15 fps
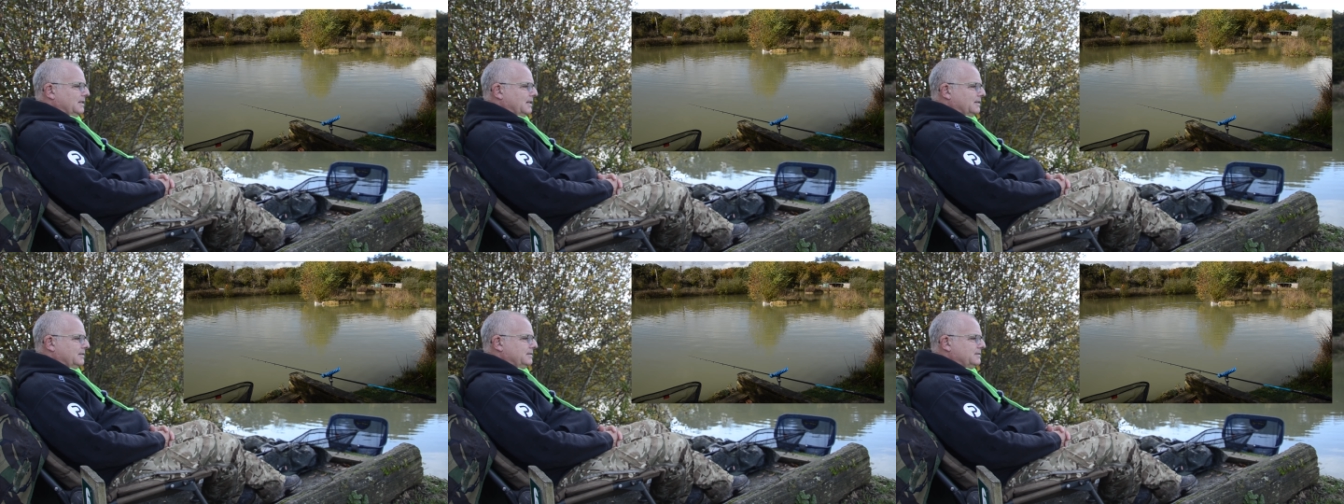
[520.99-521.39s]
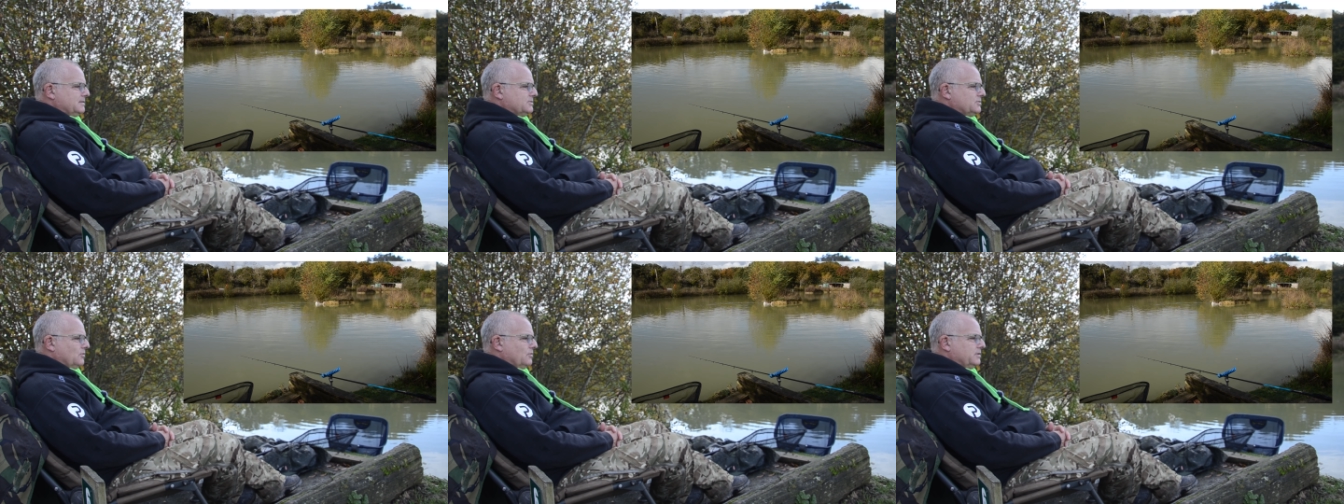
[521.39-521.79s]
and it
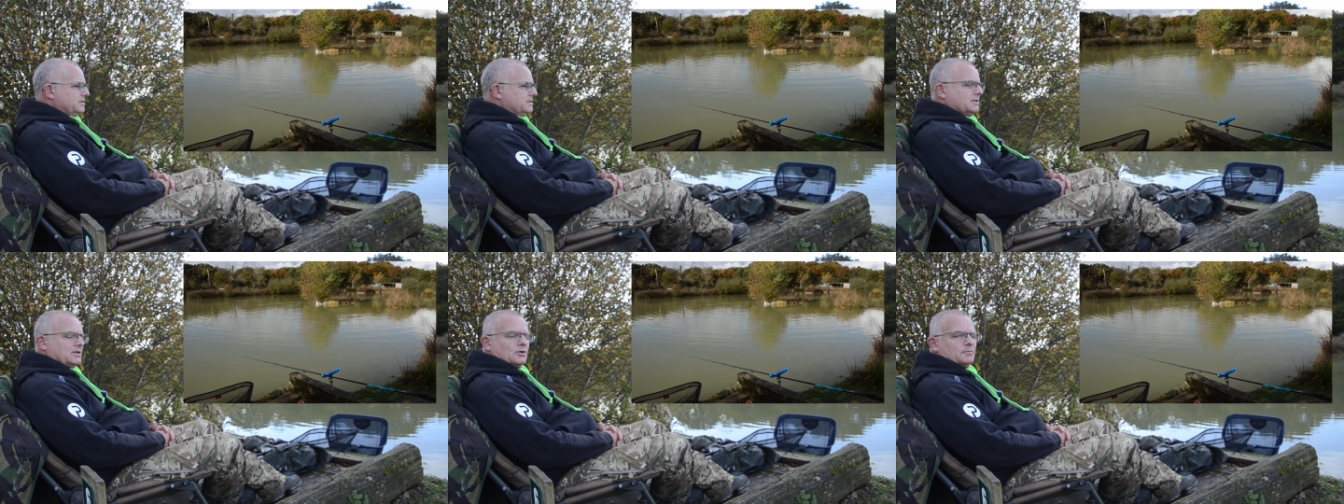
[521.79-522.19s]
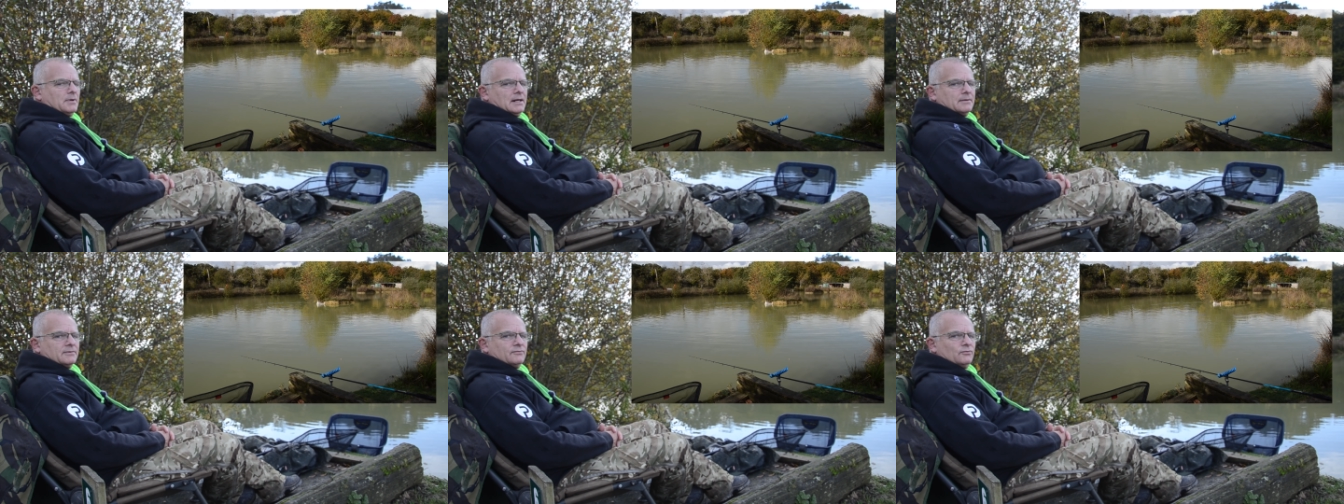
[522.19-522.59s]
decided to go
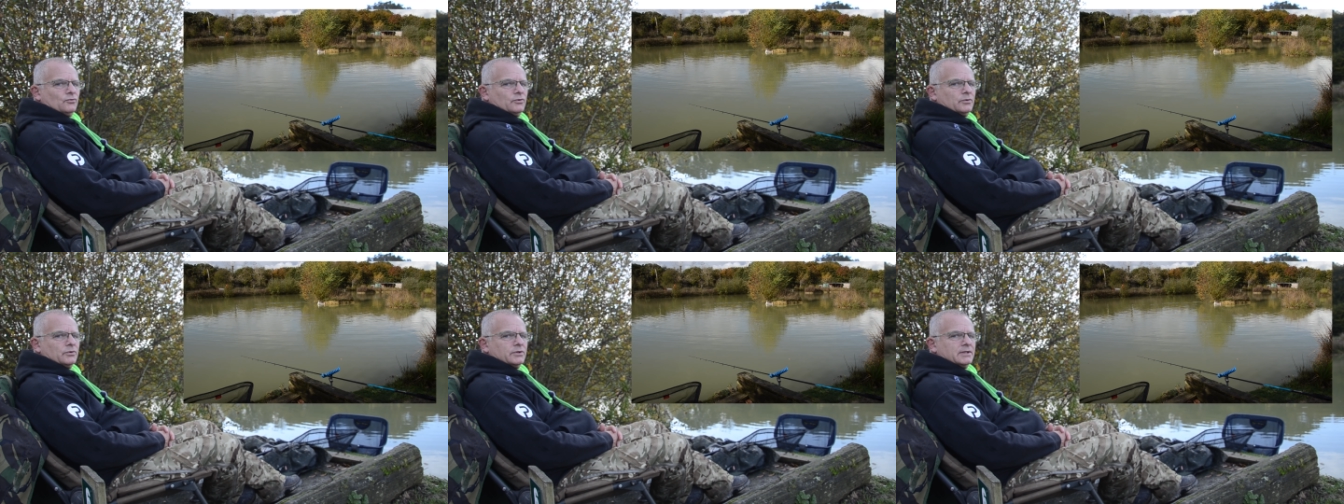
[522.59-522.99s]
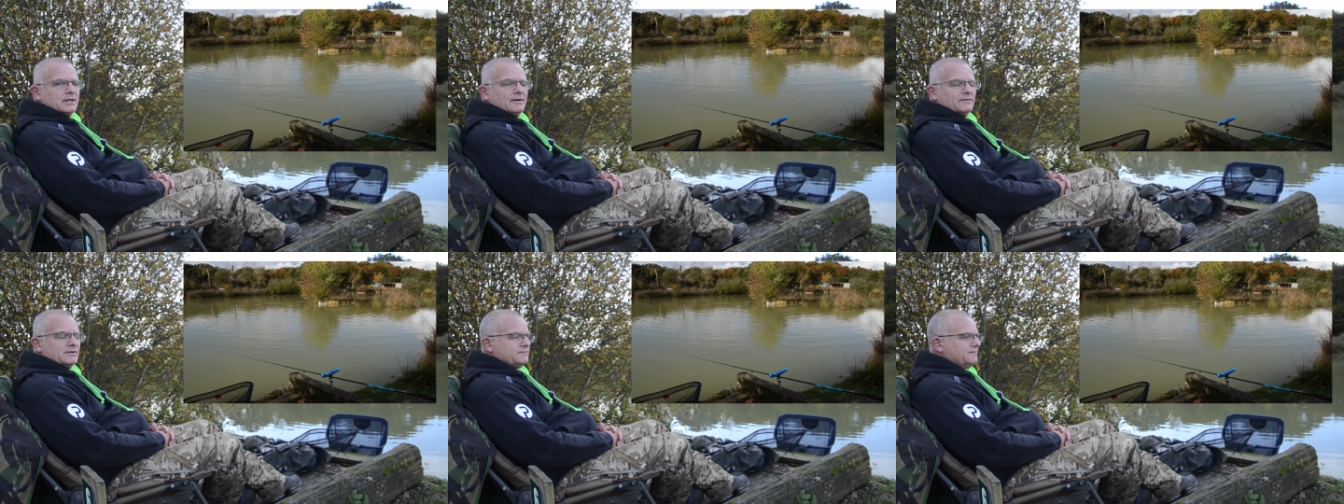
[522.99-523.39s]
back before it wanted to
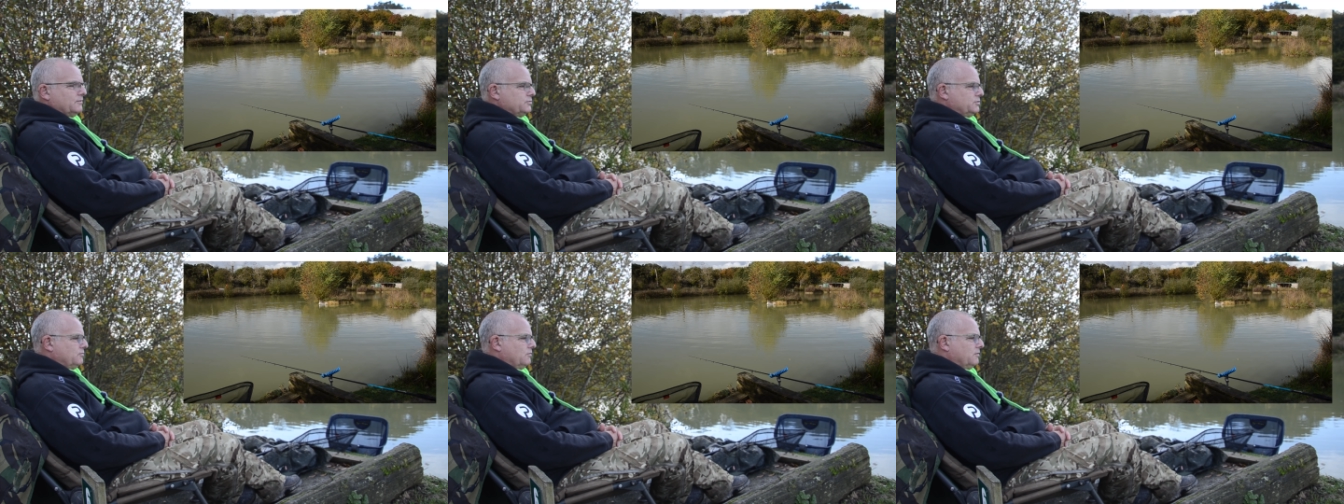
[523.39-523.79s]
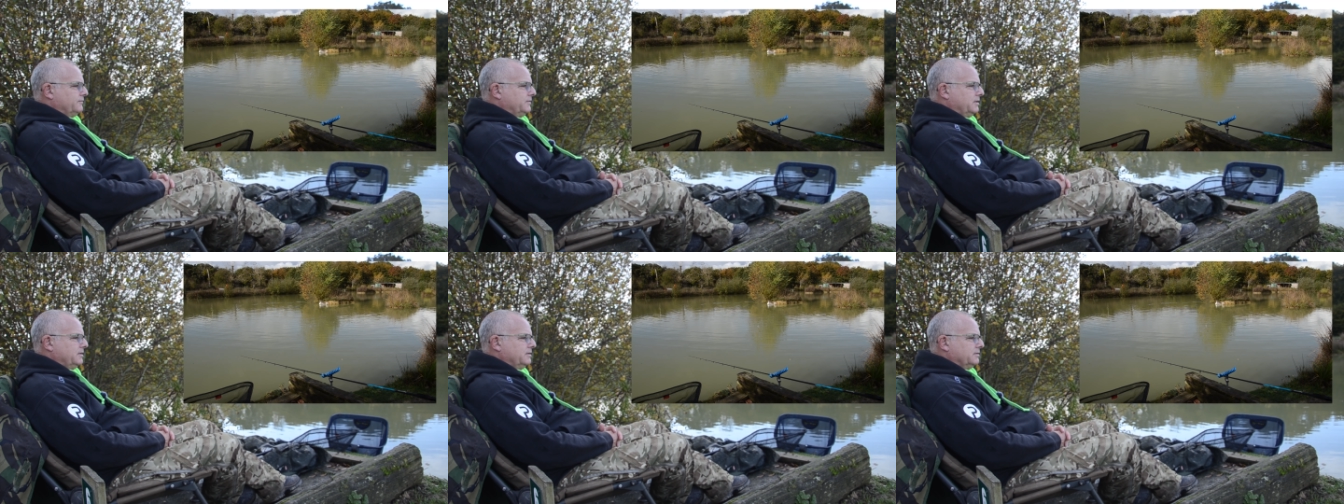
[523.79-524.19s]
have its photograph
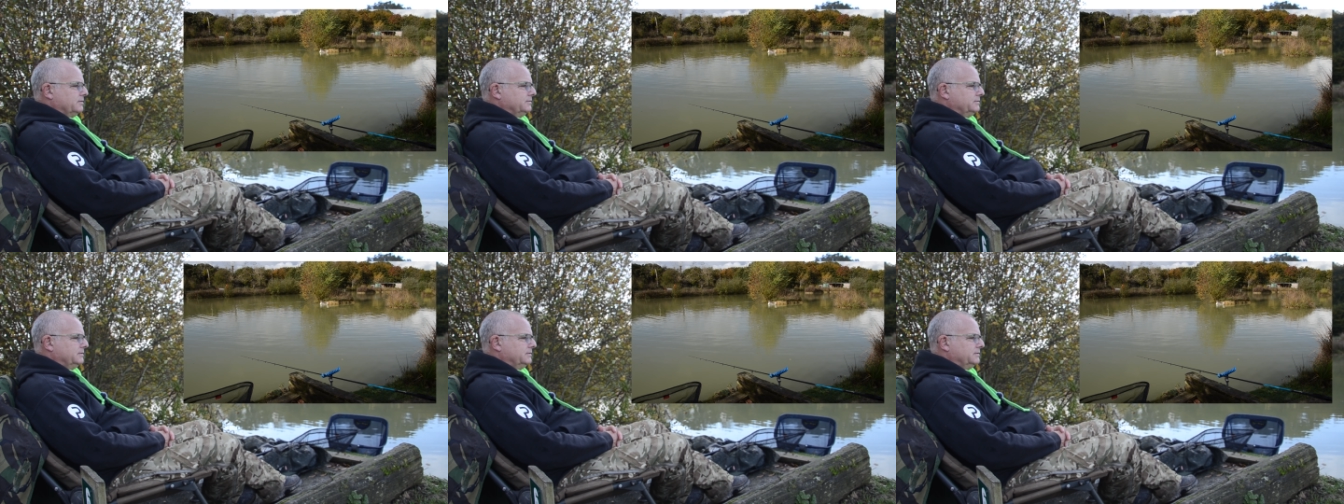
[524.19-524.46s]
taken.